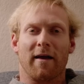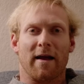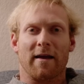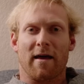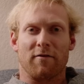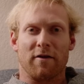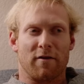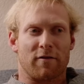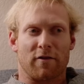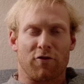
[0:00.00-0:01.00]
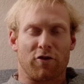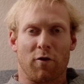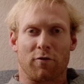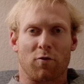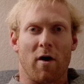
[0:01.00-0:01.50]
had heavy touch and
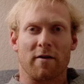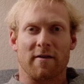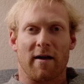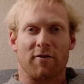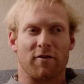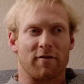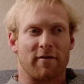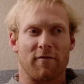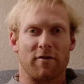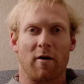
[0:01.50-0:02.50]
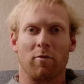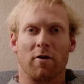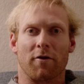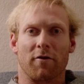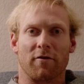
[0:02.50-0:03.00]
go squat snatches, heavy double
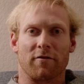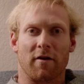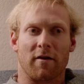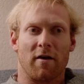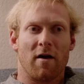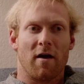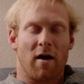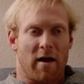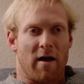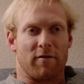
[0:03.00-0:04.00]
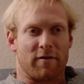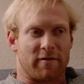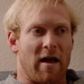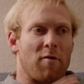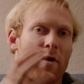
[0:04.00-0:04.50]
unders, and a heavy
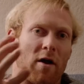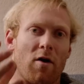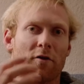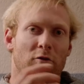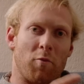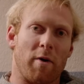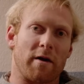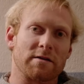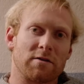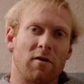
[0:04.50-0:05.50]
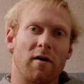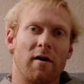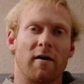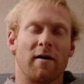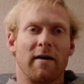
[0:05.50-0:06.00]
sandbag onto a pedestal.
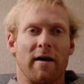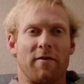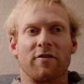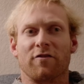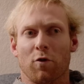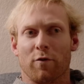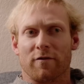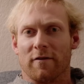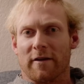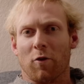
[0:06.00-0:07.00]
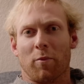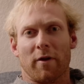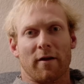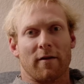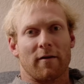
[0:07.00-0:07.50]
And this year was a little
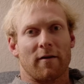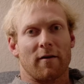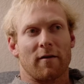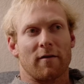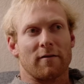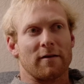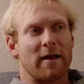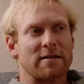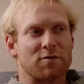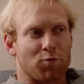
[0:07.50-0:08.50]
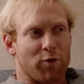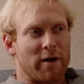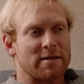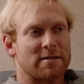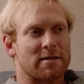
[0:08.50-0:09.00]
bit less
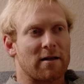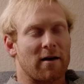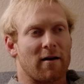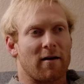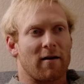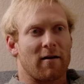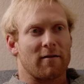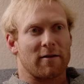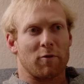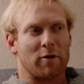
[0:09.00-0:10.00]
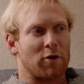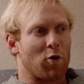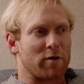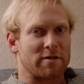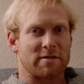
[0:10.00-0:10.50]
risk, a little bit
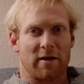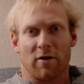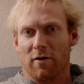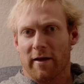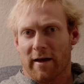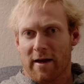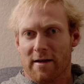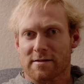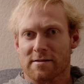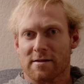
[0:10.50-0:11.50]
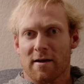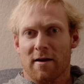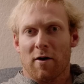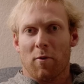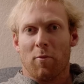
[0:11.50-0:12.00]
lower skill, I guess,
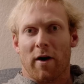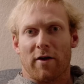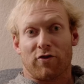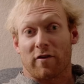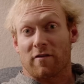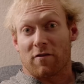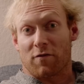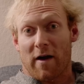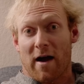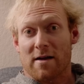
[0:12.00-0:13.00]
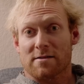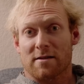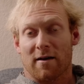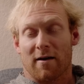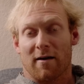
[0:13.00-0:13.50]
but just as fast.
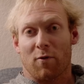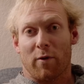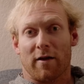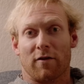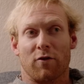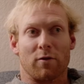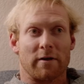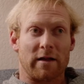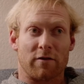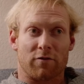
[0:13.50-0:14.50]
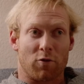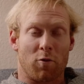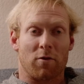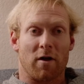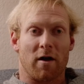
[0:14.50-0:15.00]
We had to do a legless
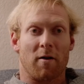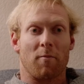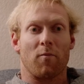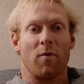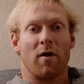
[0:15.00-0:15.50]
rope climb,